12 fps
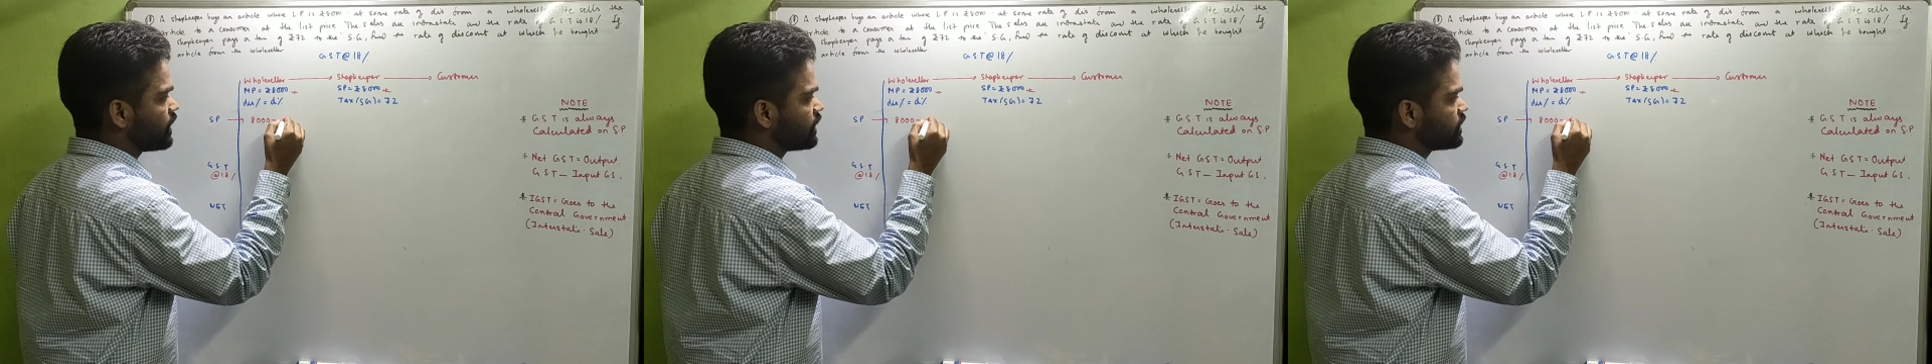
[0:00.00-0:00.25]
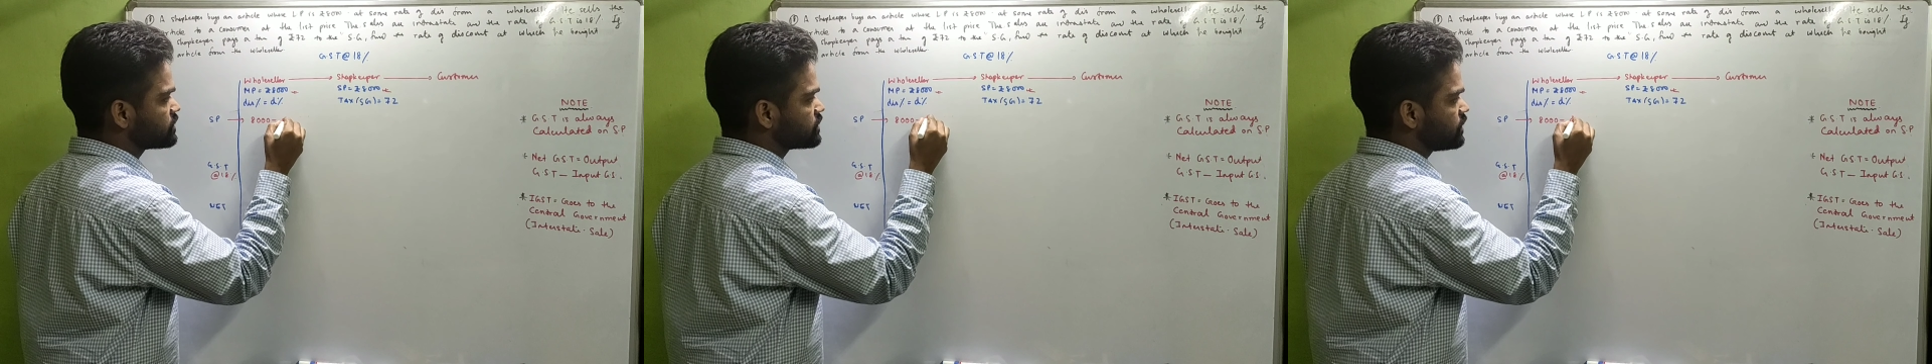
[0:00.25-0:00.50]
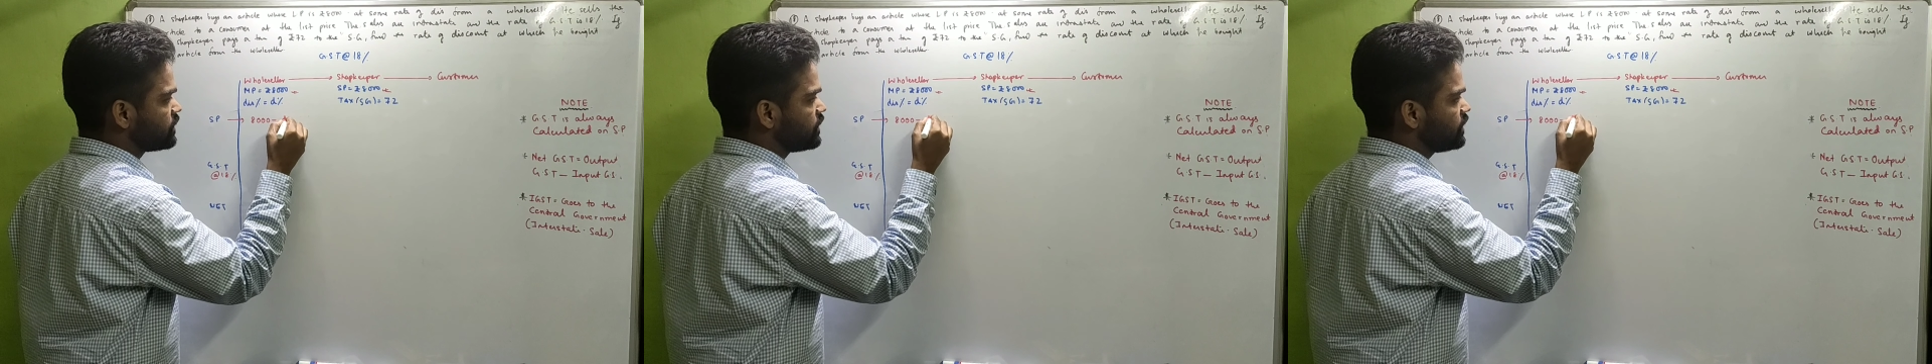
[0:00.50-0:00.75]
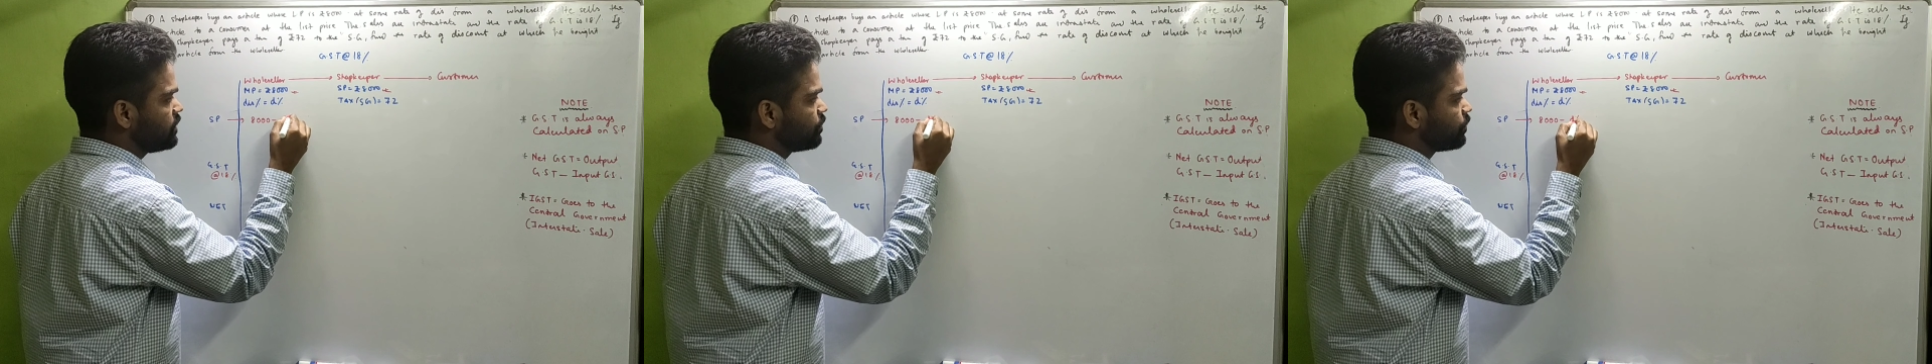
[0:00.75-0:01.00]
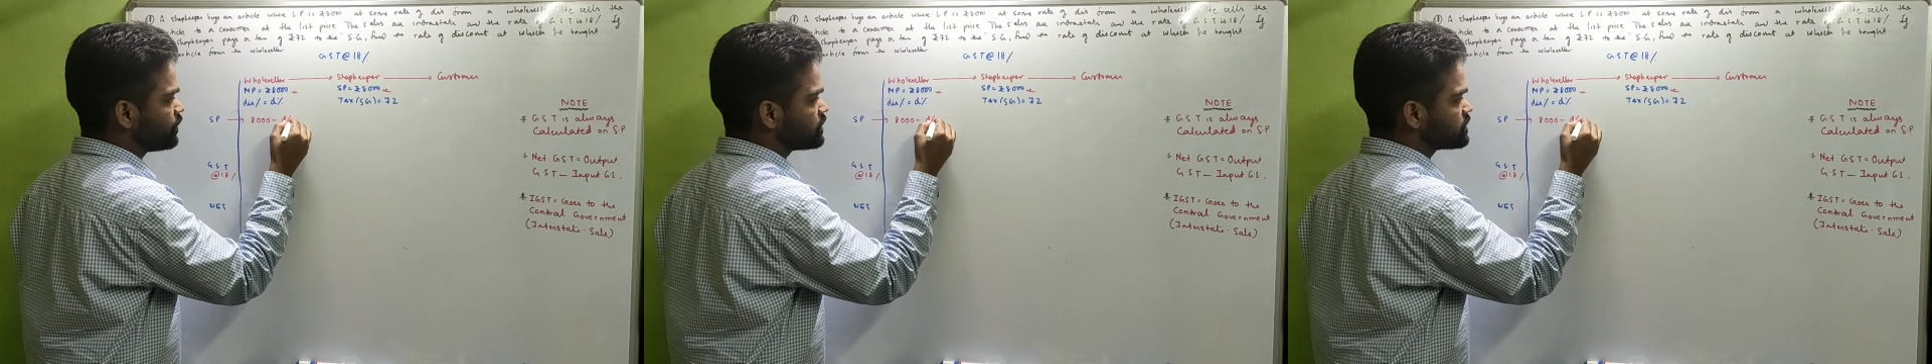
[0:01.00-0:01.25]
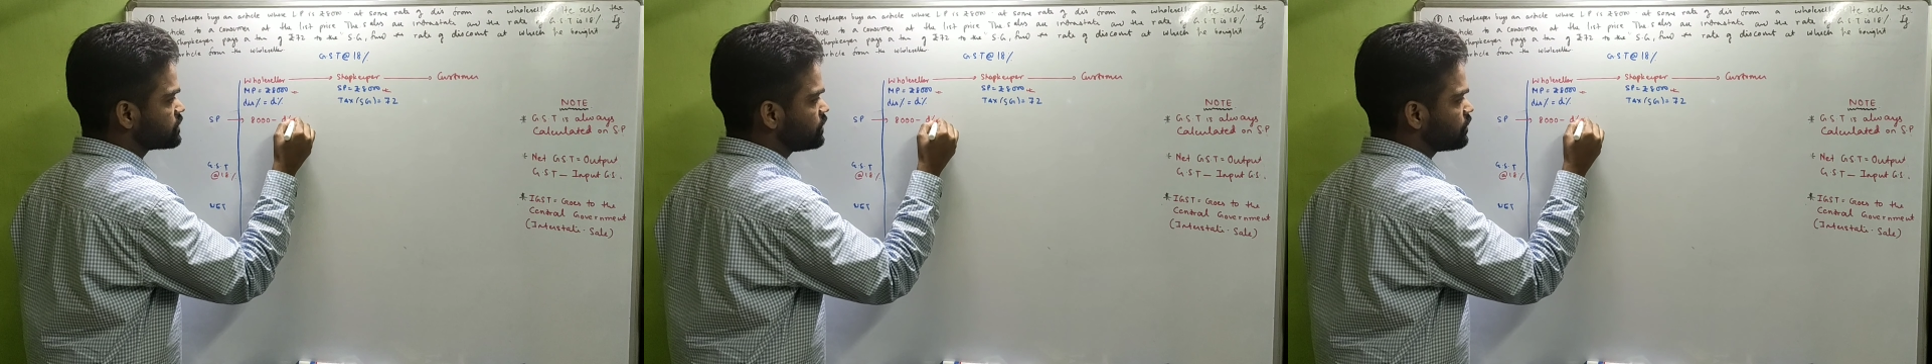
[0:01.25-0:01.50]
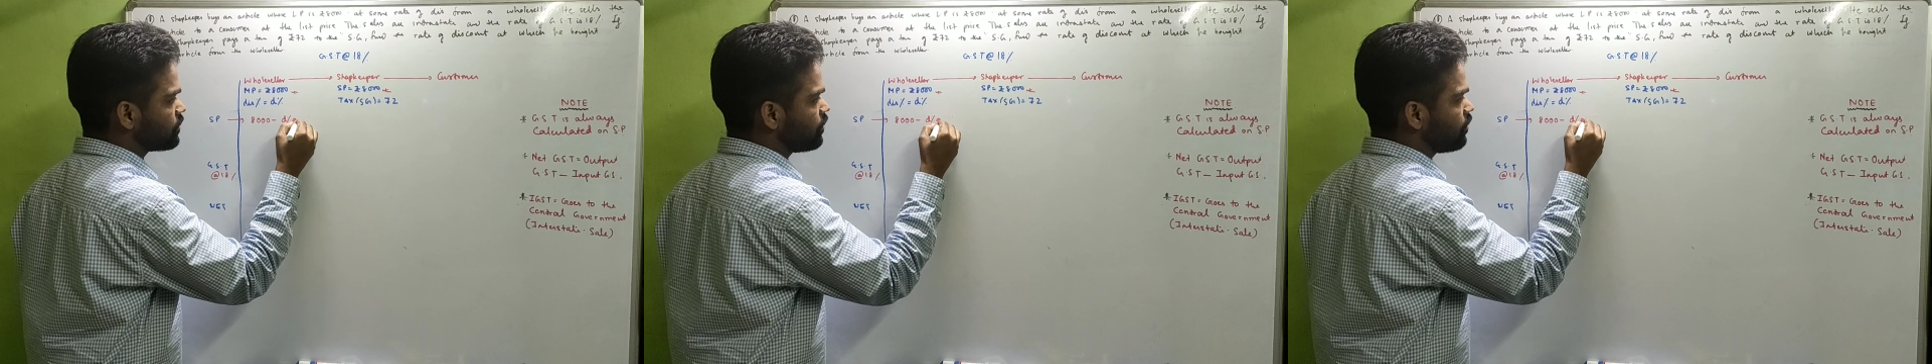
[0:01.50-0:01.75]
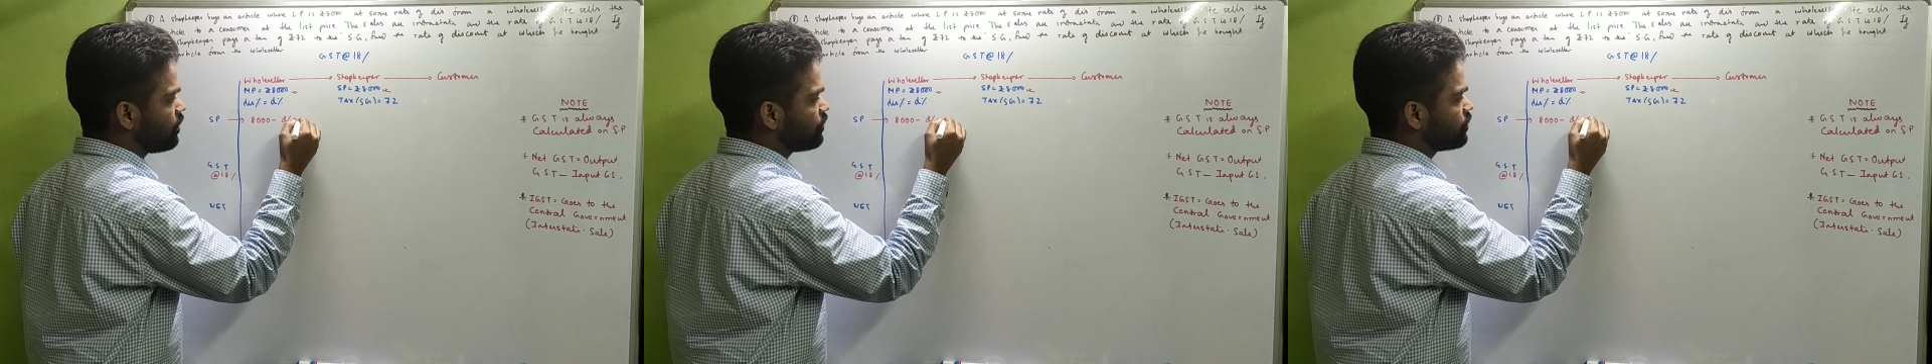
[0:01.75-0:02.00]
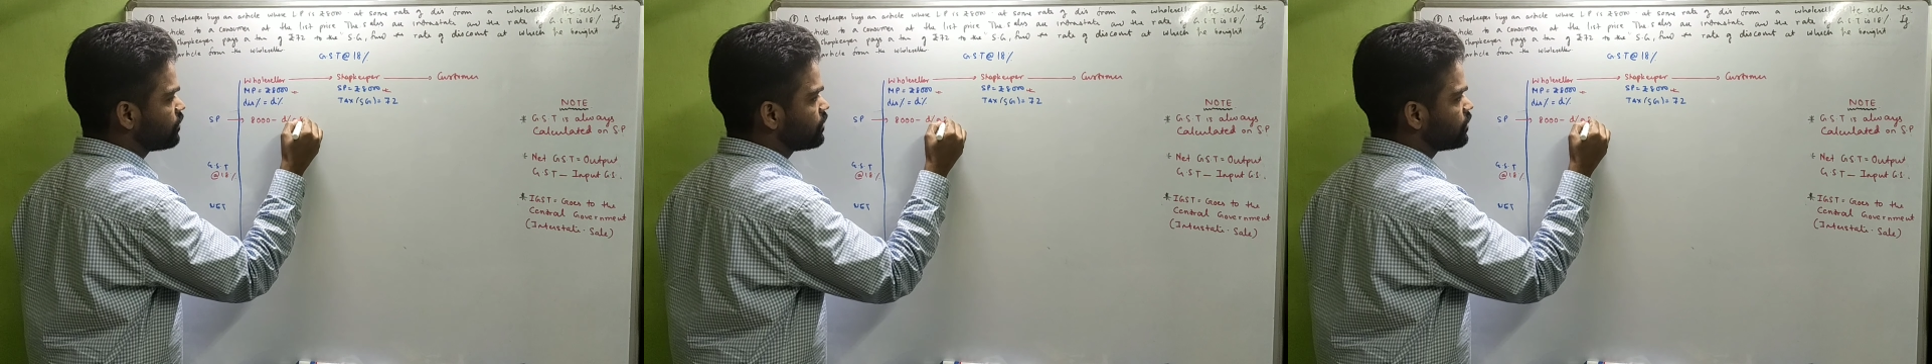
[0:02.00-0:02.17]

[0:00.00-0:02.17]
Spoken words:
that is D% of